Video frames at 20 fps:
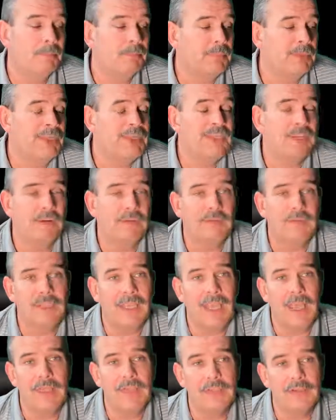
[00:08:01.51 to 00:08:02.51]
Please don't
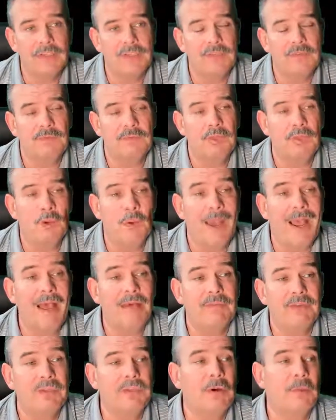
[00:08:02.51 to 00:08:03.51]
forget that if you
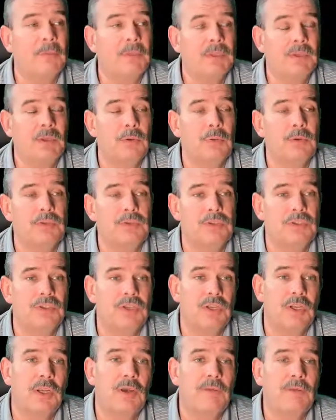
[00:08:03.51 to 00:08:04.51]
have a topic you want us
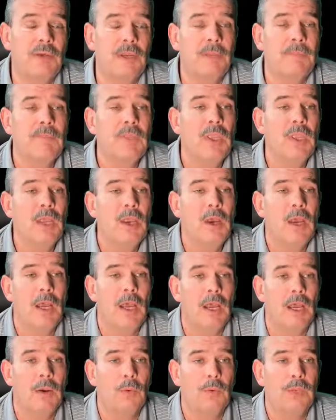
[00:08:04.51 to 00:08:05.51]
to cover,
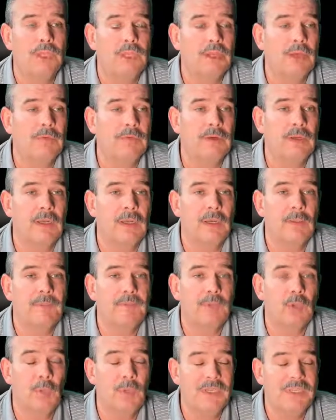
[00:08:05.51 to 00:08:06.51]
we
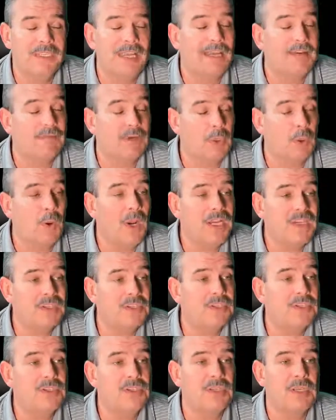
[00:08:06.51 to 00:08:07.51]
take
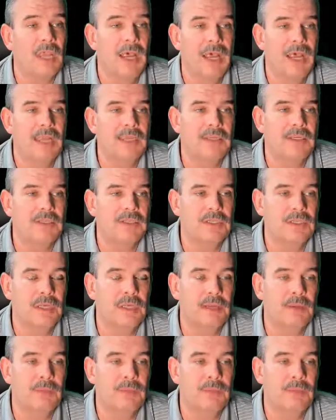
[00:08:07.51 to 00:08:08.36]
requests, and